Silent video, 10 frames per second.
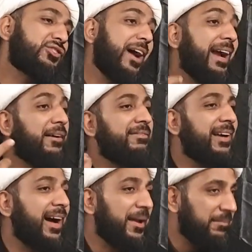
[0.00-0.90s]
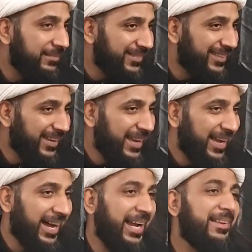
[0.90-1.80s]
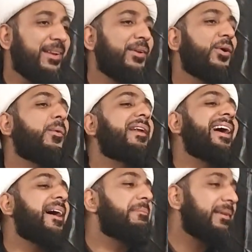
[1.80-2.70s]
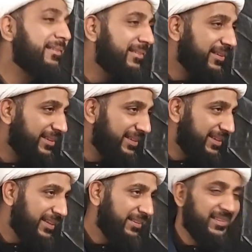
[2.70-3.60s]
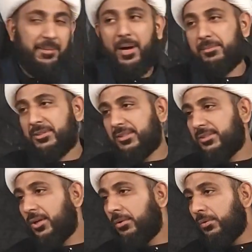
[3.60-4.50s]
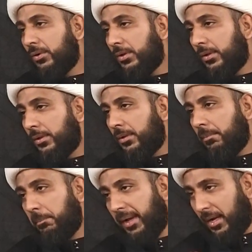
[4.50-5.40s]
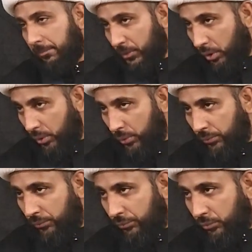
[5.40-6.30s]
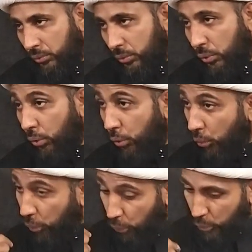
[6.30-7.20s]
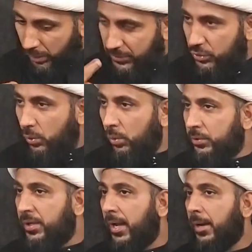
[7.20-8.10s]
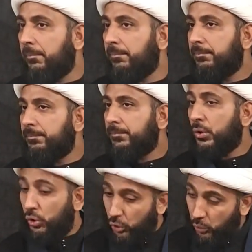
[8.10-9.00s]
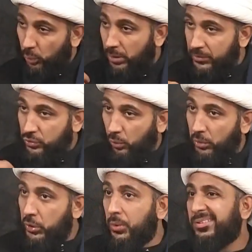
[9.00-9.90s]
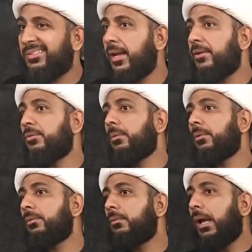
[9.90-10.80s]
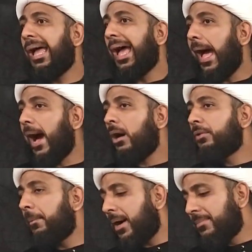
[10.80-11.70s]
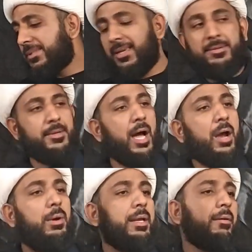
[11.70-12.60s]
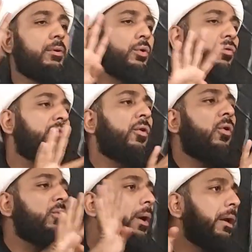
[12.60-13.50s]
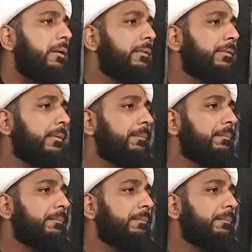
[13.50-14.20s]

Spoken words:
track of time. I didn't know what happened. The Imam says, no. Become those who control time. You control your schedule. How, the Imam says? I will give you 4 ways.